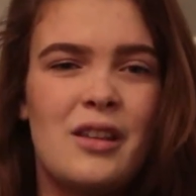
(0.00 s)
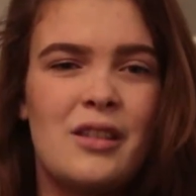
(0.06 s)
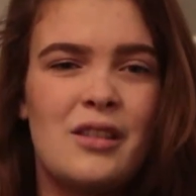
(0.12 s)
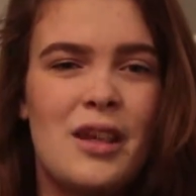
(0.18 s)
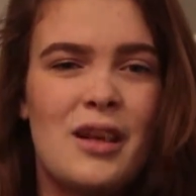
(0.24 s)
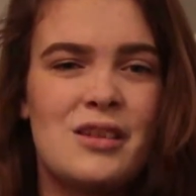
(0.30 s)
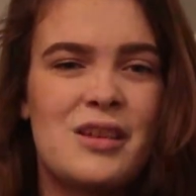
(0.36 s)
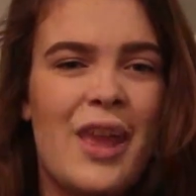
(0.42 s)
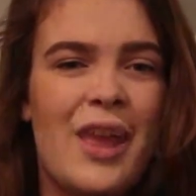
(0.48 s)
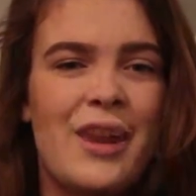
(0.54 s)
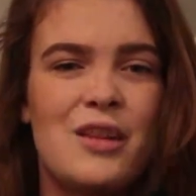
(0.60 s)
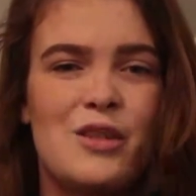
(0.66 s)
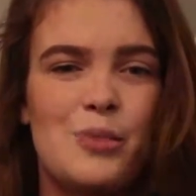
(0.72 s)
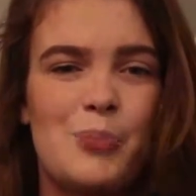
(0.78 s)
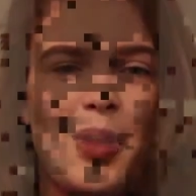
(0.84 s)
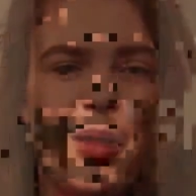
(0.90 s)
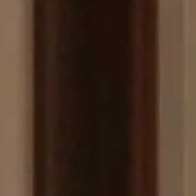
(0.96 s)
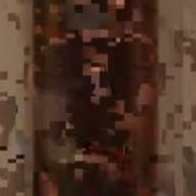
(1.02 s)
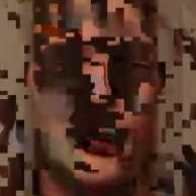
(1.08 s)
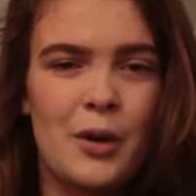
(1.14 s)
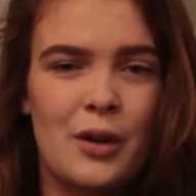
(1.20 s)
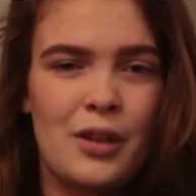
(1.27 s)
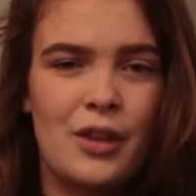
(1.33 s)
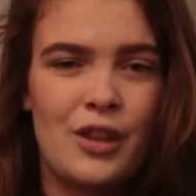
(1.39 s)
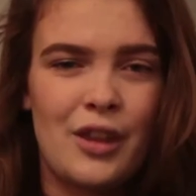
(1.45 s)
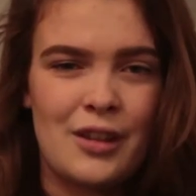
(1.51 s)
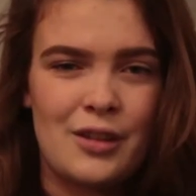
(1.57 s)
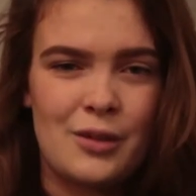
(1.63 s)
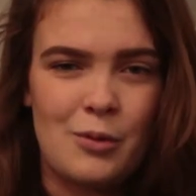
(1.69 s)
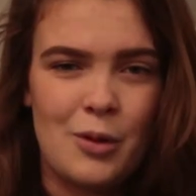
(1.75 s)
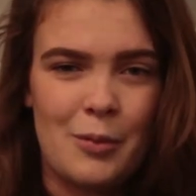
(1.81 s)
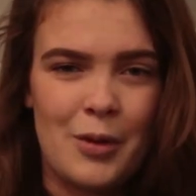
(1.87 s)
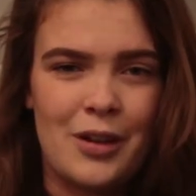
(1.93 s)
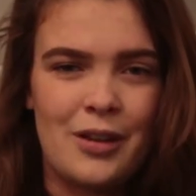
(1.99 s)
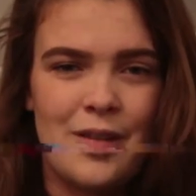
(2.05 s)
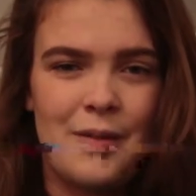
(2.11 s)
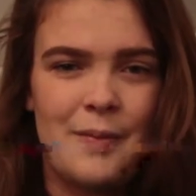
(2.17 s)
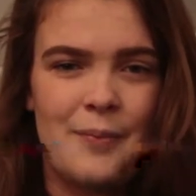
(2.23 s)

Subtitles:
that is handed to me at birth as a woman.